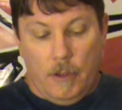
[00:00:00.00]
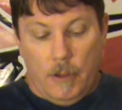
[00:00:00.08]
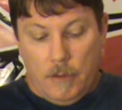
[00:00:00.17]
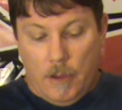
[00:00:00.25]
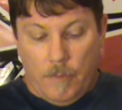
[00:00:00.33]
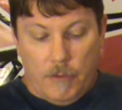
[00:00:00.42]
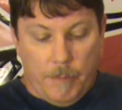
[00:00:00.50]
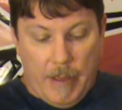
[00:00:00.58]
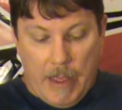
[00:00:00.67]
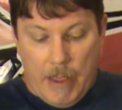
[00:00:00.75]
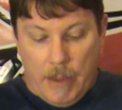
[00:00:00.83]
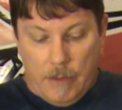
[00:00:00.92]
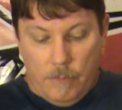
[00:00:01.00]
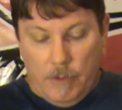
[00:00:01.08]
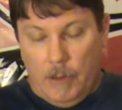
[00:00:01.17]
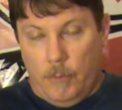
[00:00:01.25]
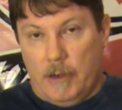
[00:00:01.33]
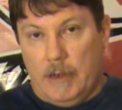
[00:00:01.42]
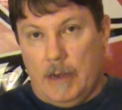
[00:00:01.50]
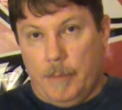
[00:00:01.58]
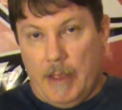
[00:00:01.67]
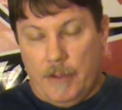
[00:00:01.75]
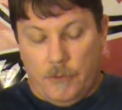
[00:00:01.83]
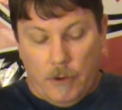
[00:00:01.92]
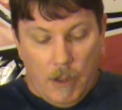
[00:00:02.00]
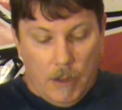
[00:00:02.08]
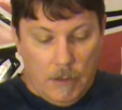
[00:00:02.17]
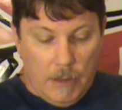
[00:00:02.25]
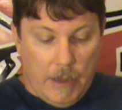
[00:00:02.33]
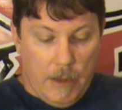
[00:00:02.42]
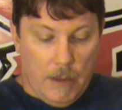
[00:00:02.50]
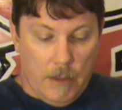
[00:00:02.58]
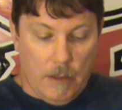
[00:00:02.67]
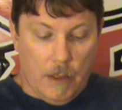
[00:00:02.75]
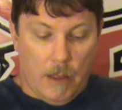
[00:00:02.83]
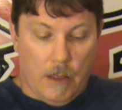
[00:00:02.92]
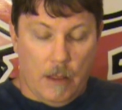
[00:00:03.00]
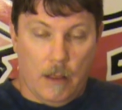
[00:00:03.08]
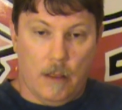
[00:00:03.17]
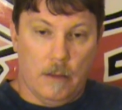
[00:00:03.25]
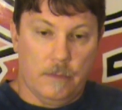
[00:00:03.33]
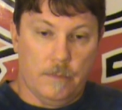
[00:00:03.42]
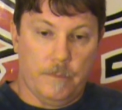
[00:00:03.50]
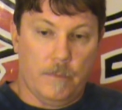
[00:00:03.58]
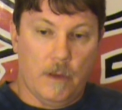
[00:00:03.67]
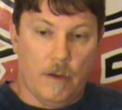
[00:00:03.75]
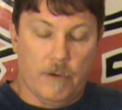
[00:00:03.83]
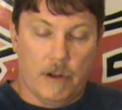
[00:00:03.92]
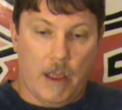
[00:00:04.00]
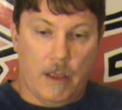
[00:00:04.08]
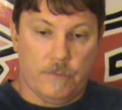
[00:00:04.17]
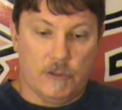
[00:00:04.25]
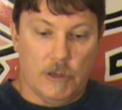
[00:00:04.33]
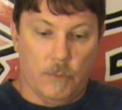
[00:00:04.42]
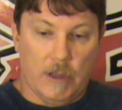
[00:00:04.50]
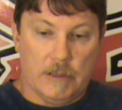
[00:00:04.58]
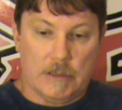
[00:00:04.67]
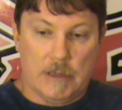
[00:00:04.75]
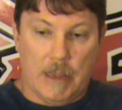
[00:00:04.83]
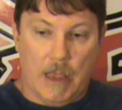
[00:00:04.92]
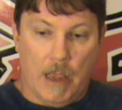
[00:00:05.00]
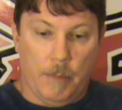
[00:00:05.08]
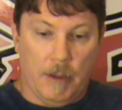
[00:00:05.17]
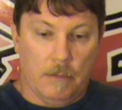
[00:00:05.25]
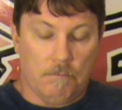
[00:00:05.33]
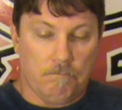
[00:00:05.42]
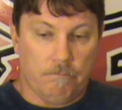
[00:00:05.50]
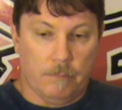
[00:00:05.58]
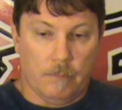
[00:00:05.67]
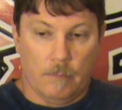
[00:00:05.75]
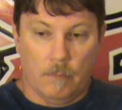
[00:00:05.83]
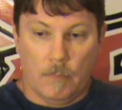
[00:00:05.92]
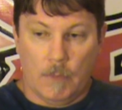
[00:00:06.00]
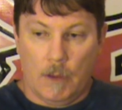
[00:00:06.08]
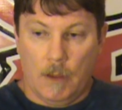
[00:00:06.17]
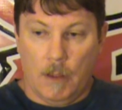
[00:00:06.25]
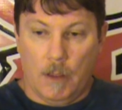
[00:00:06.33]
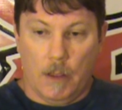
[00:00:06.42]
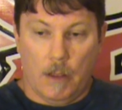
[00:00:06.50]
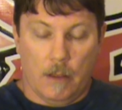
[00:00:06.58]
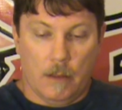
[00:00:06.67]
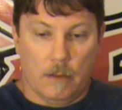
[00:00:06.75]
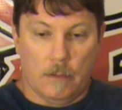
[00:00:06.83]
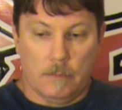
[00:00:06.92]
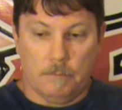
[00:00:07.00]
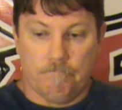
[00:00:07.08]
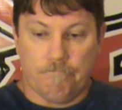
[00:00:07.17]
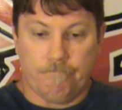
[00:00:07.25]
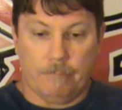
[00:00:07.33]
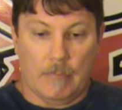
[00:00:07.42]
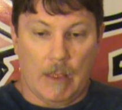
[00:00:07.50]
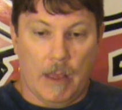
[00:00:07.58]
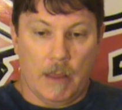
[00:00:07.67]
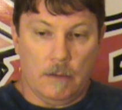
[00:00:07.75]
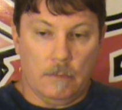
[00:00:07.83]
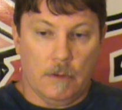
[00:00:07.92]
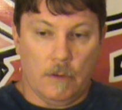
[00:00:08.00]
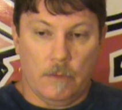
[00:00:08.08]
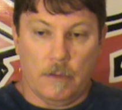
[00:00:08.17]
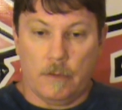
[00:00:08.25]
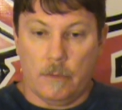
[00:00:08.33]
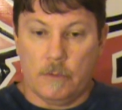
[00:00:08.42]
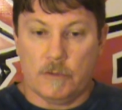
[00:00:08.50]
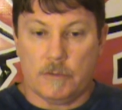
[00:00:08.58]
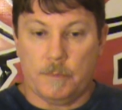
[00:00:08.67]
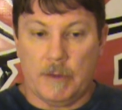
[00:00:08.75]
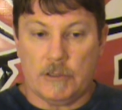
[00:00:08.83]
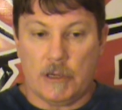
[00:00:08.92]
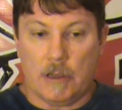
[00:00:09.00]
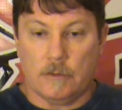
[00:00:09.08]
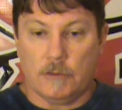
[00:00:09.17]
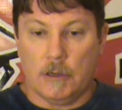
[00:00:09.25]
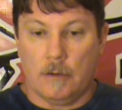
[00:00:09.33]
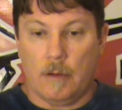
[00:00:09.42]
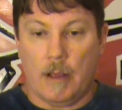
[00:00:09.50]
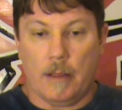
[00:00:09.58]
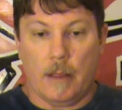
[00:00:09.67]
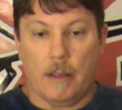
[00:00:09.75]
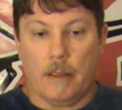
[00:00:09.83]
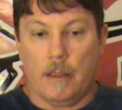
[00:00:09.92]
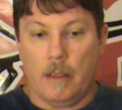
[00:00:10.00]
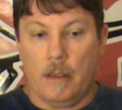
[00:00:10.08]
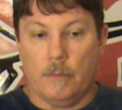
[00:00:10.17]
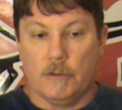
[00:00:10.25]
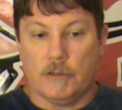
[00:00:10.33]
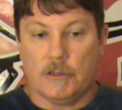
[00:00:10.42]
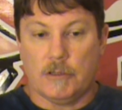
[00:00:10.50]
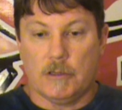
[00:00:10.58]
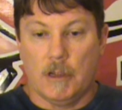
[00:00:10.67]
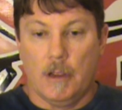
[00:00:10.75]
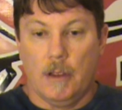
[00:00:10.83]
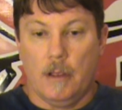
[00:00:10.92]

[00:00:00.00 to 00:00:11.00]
good, covered the bad. There really wasn't any major ugly. Covered KFG Wednesday gaming. I don't know that there was much else. You know, it was